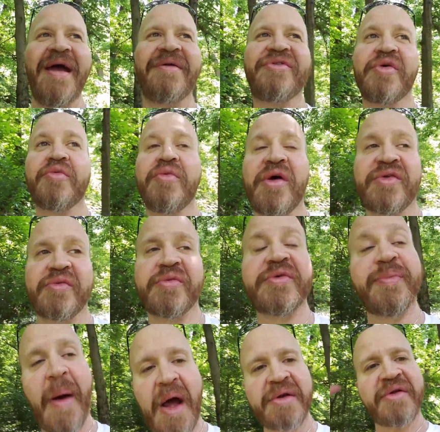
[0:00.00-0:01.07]
to
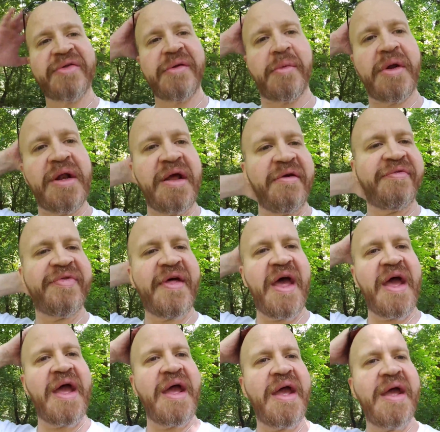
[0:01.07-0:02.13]
respond to someone if
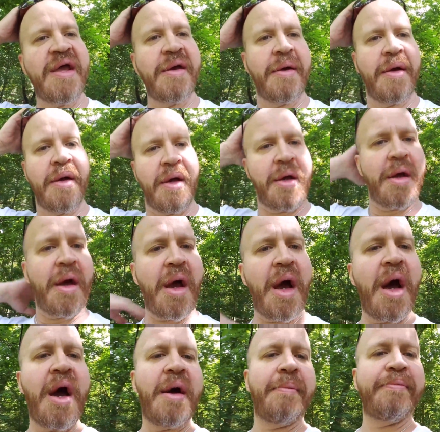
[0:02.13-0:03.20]
they do
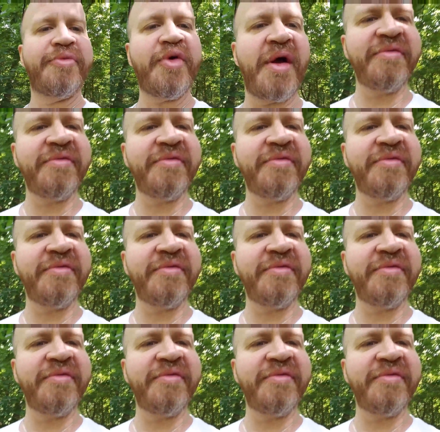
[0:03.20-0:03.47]
I